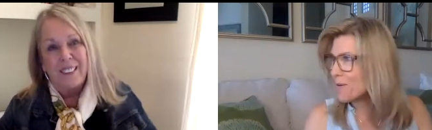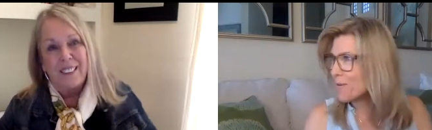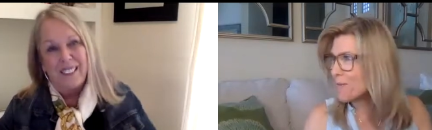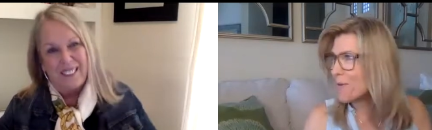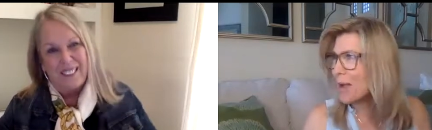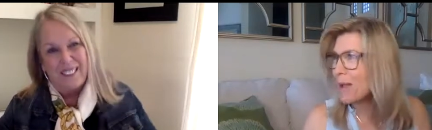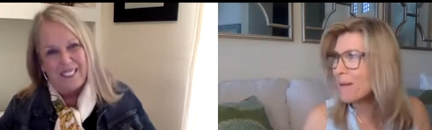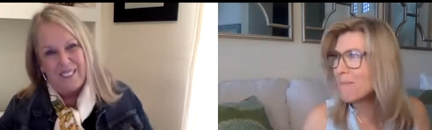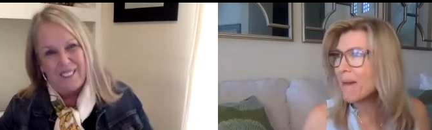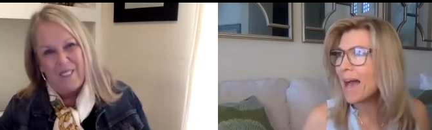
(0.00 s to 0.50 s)

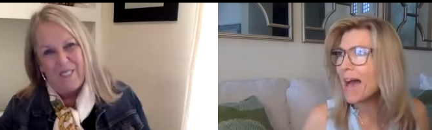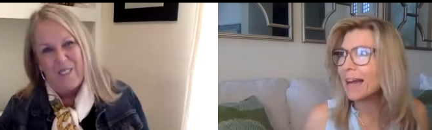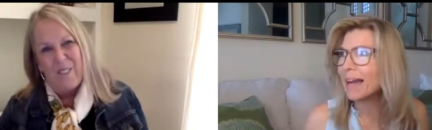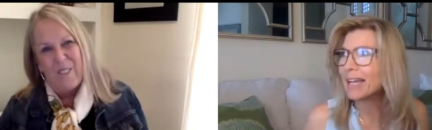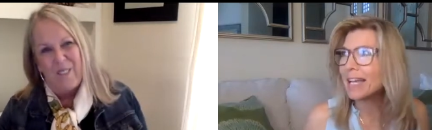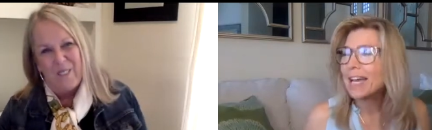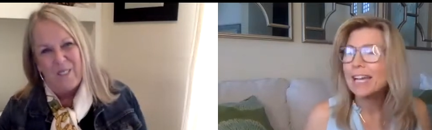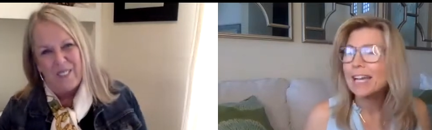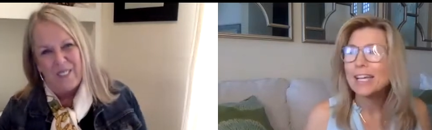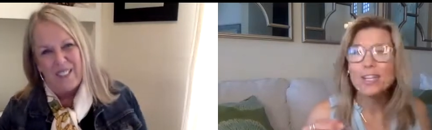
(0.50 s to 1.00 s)
Speaker 1: way
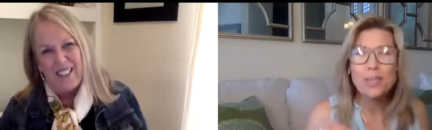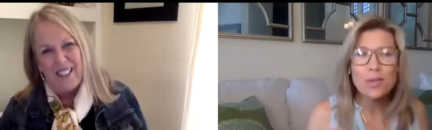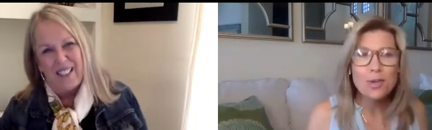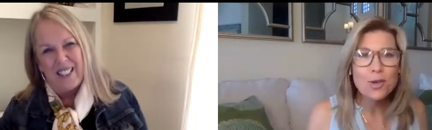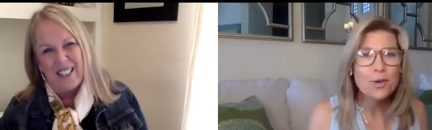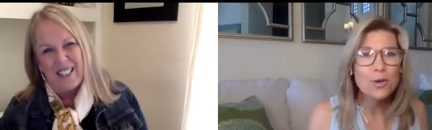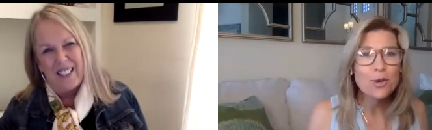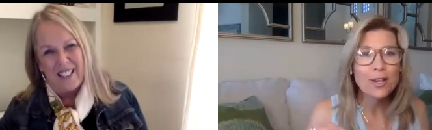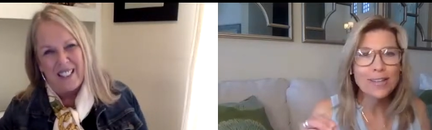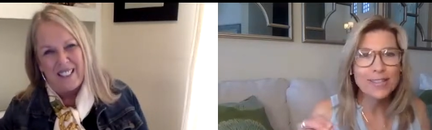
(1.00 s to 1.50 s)
back,
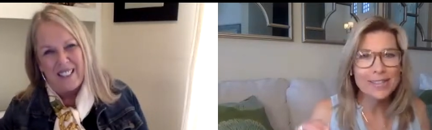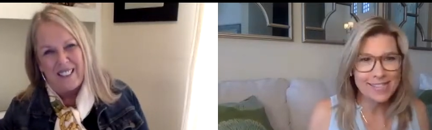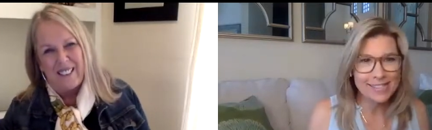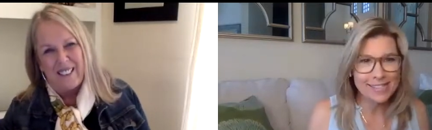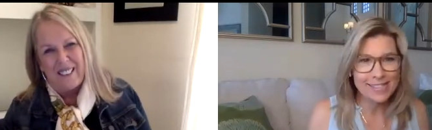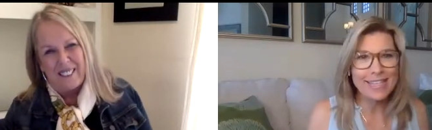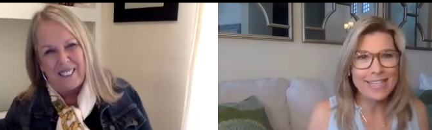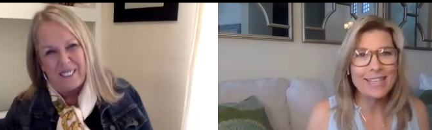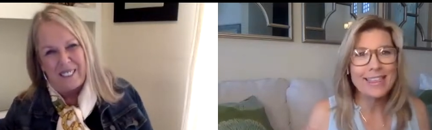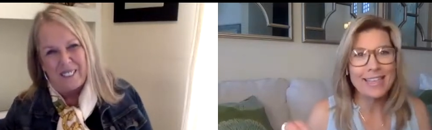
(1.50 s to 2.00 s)
you could
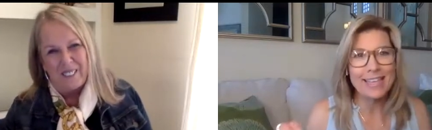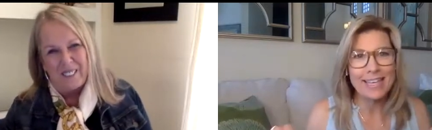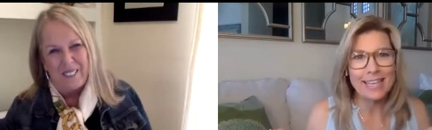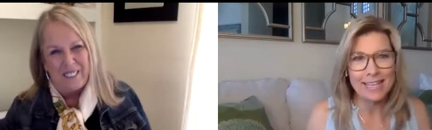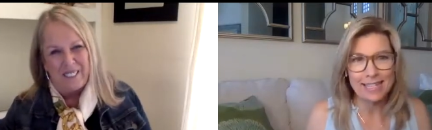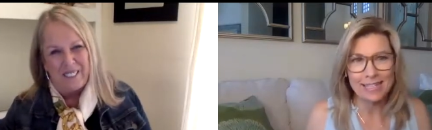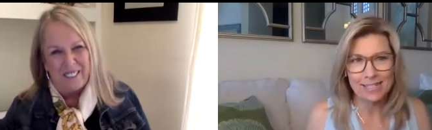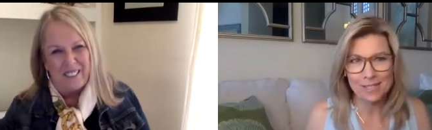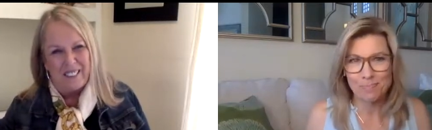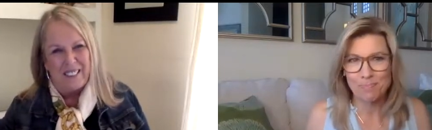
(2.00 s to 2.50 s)
see
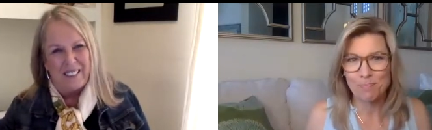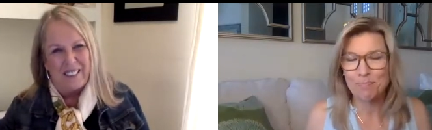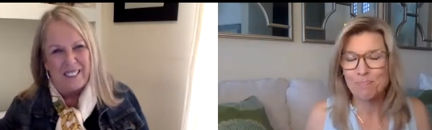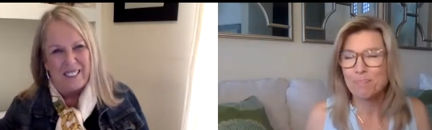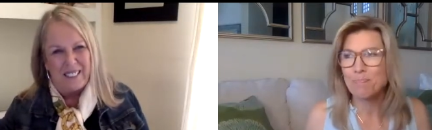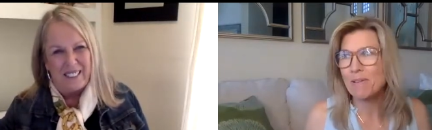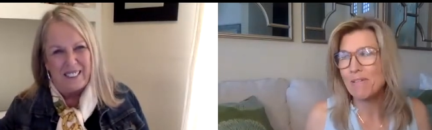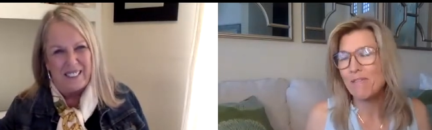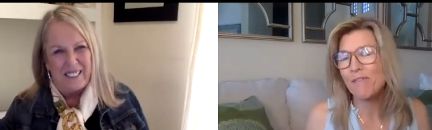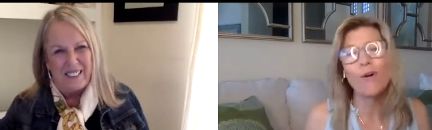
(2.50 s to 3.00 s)
things
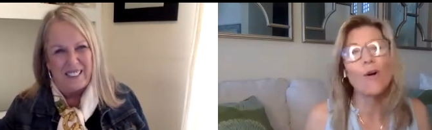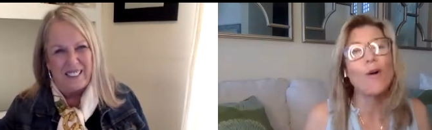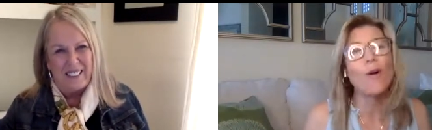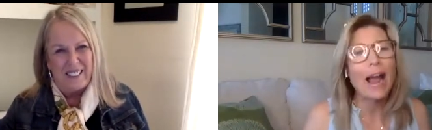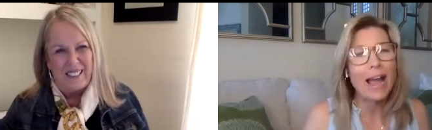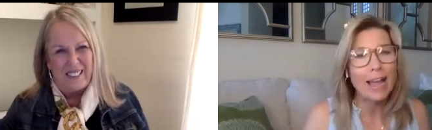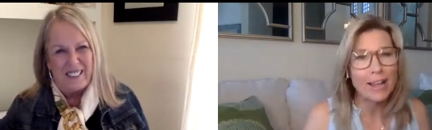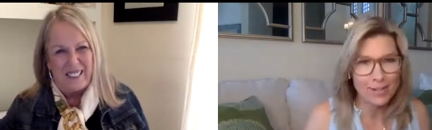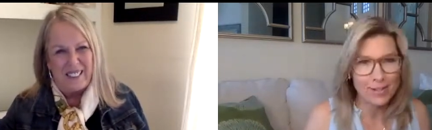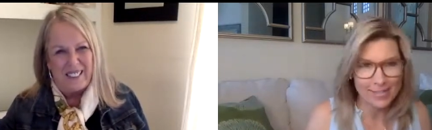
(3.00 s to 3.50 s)
before
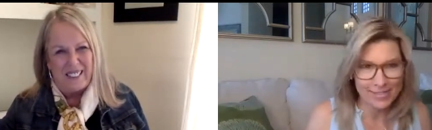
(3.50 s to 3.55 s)
I